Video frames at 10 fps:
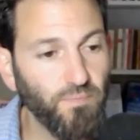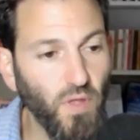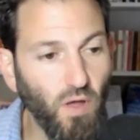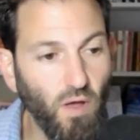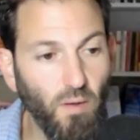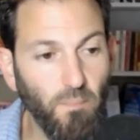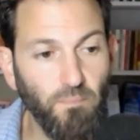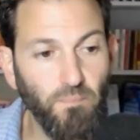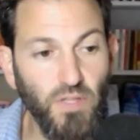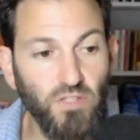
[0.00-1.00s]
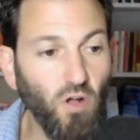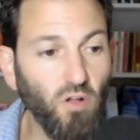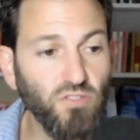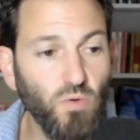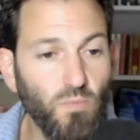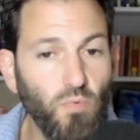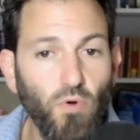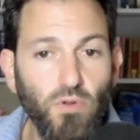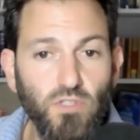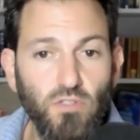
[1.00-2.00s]
It's also
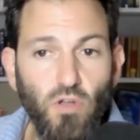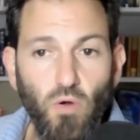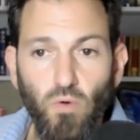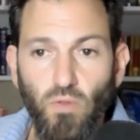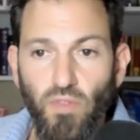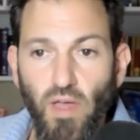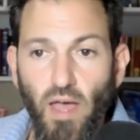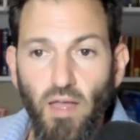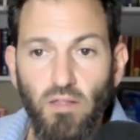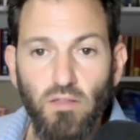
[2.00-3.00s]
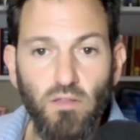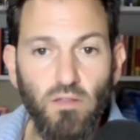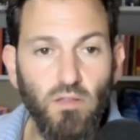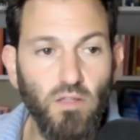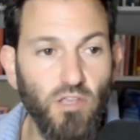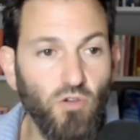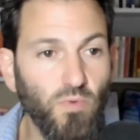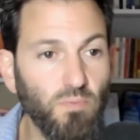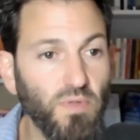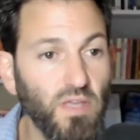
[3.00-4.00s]
important to note that
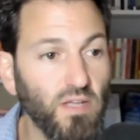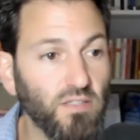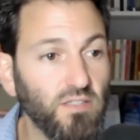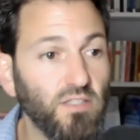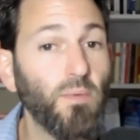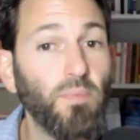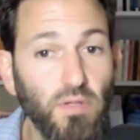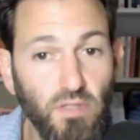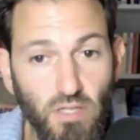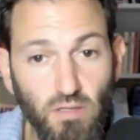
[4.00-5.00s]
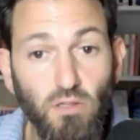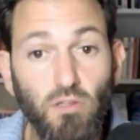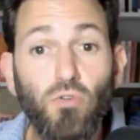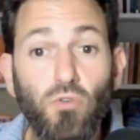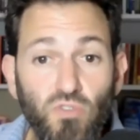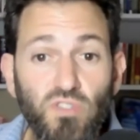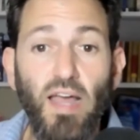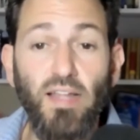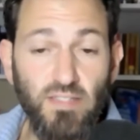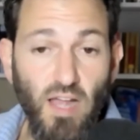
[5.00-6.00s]
human beings typically lose
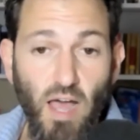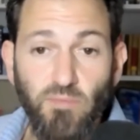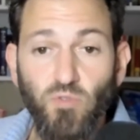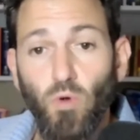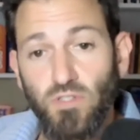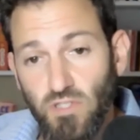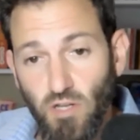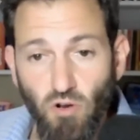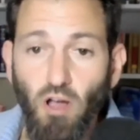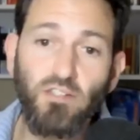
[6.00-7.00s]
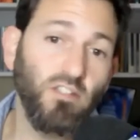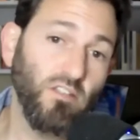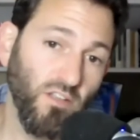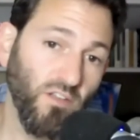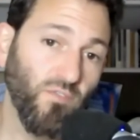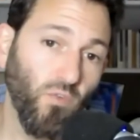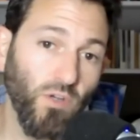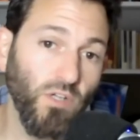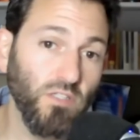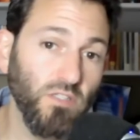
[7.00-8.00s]
enzymes once they cross into their
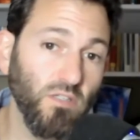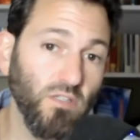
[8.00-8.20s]
40s.